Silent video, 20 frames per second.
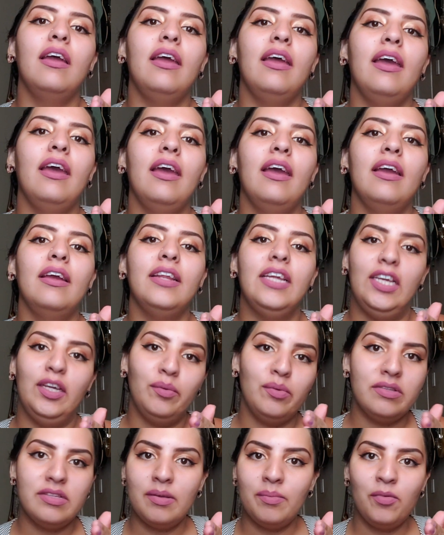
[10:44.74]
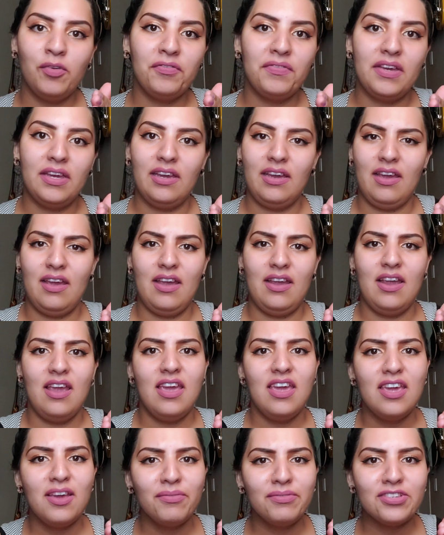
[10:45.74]
and he wasn't moving.
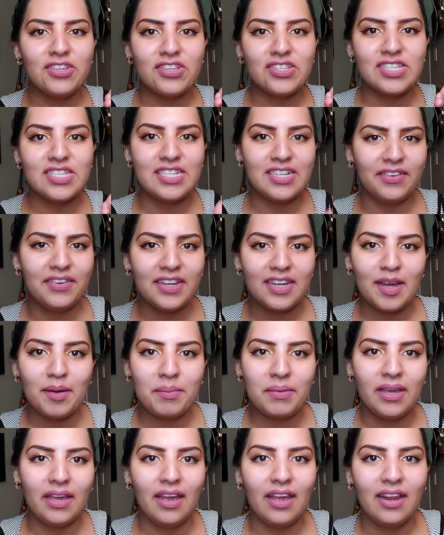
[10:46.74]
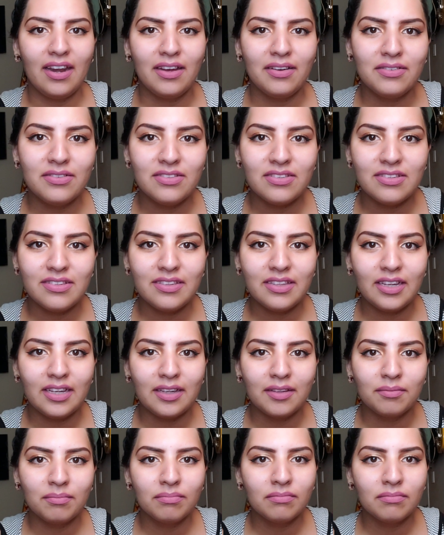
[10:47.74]
He was just staring at me, and I was just like,